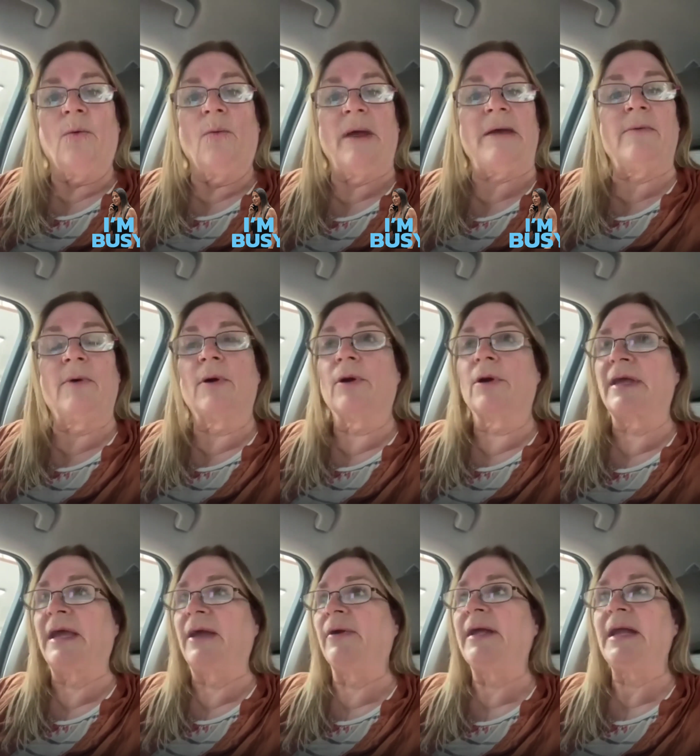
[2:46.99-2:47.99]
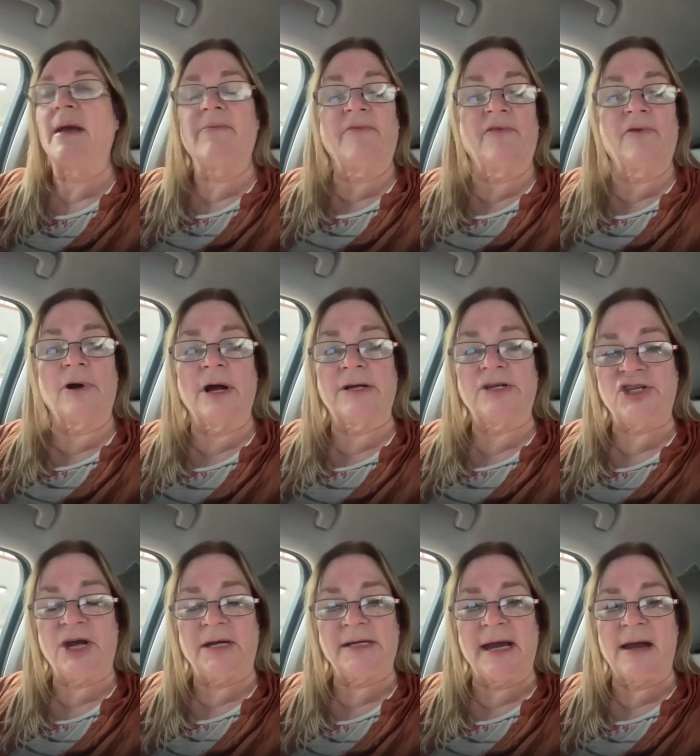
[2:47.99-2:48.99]
We were gearing up for a
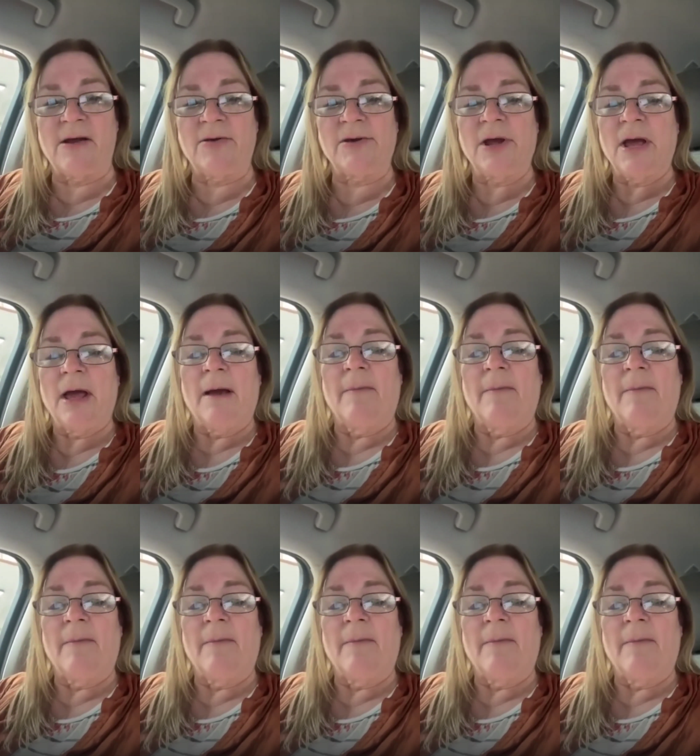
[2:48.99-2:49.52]
shutdown.